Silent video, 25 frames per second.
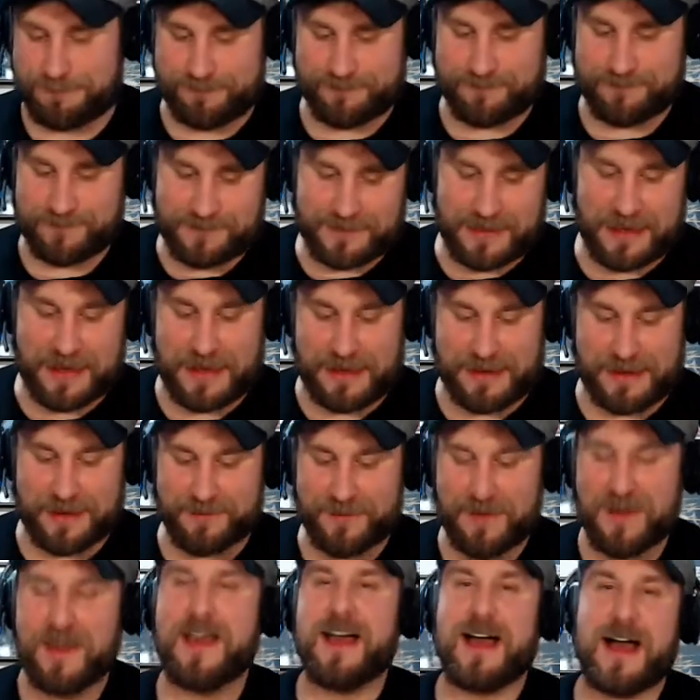Kind
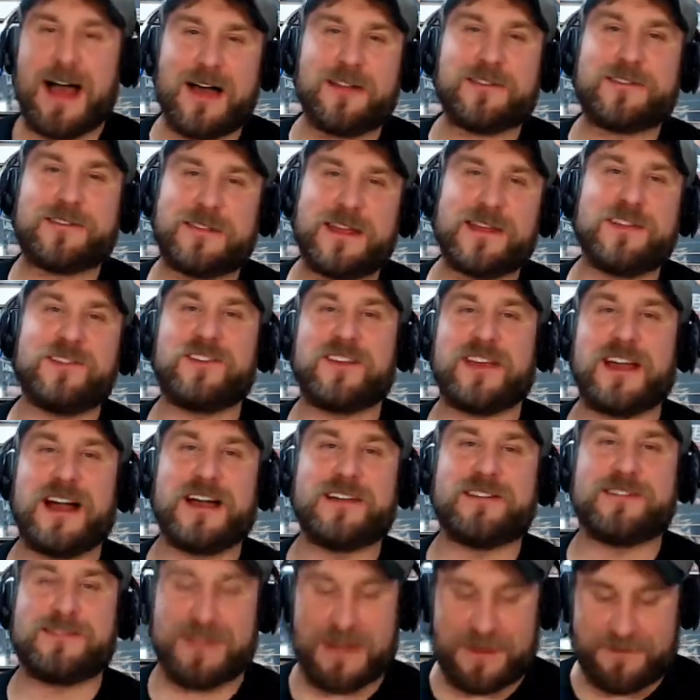of. I'll send you
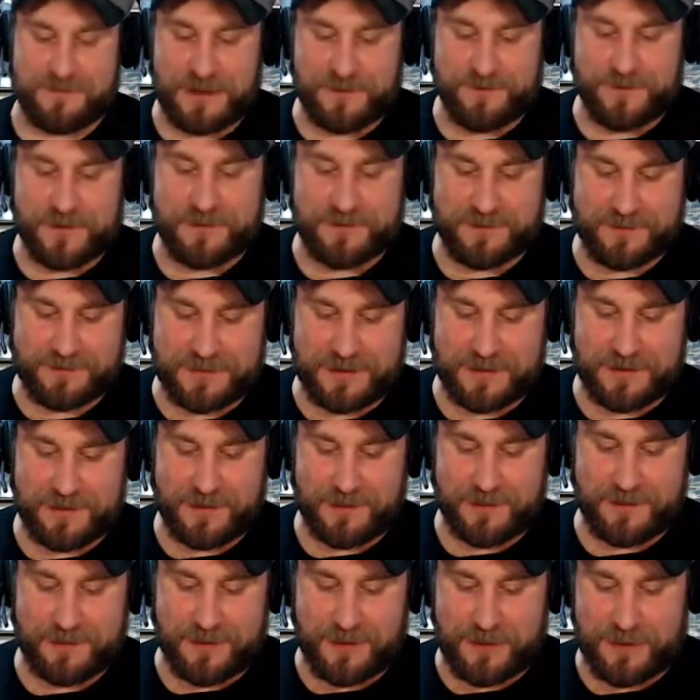guys if it's
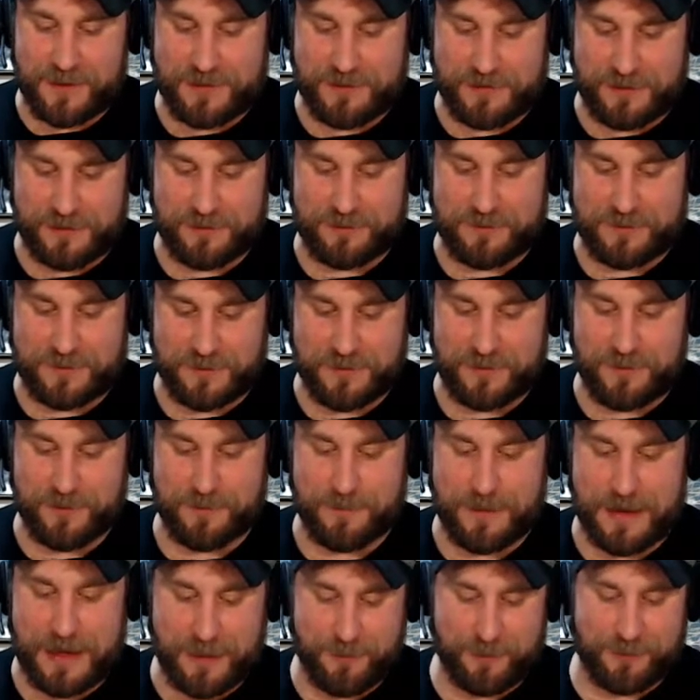still on
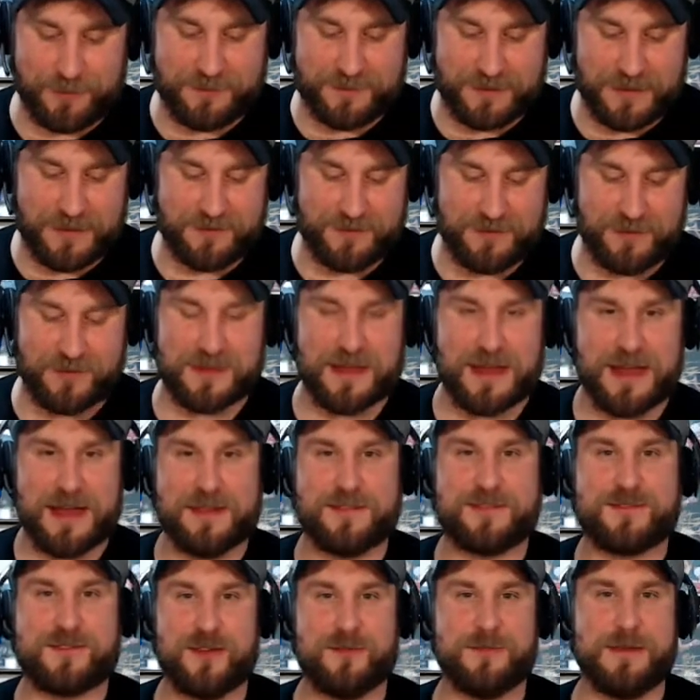YouTube. I will send you
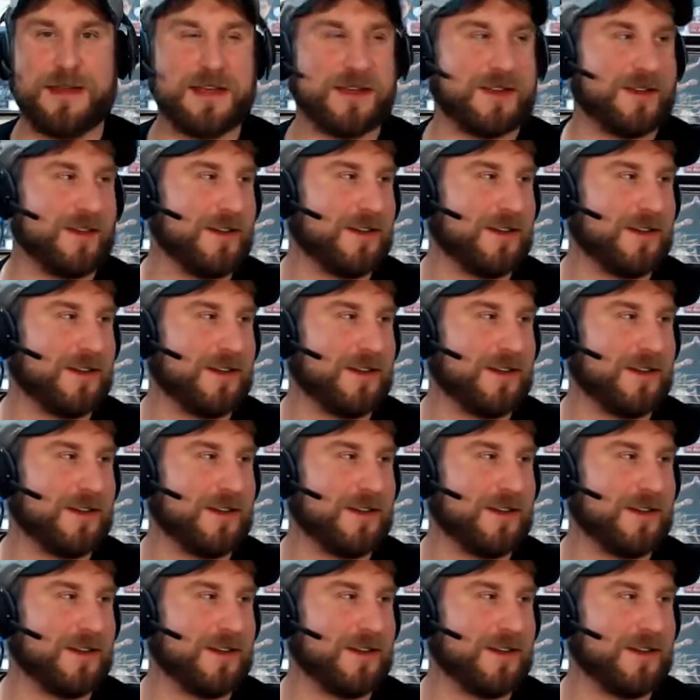guys Too Many Cooks.